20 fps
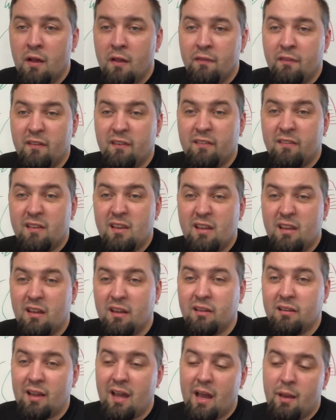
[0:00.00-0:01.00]
the sea
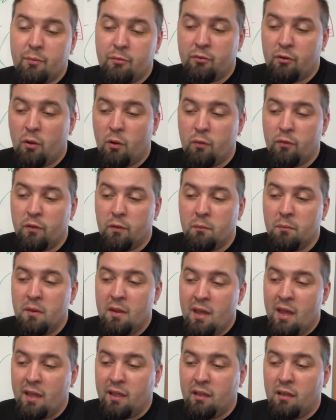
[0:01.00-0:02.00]
collapsed on them,
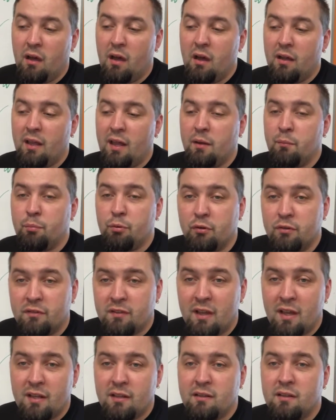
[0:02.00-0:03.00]
and God had
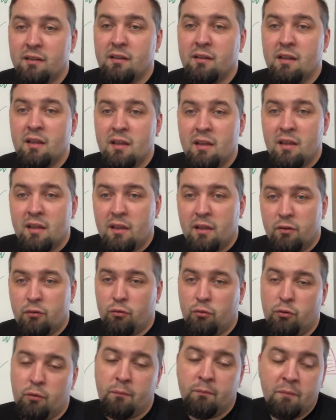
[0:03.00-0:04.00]
protected
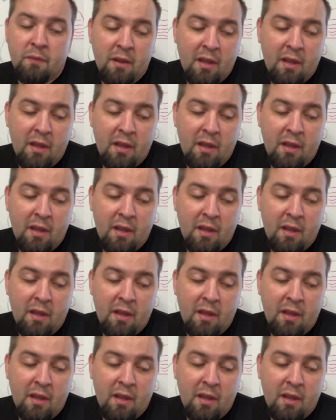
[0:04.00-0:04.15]
Israel.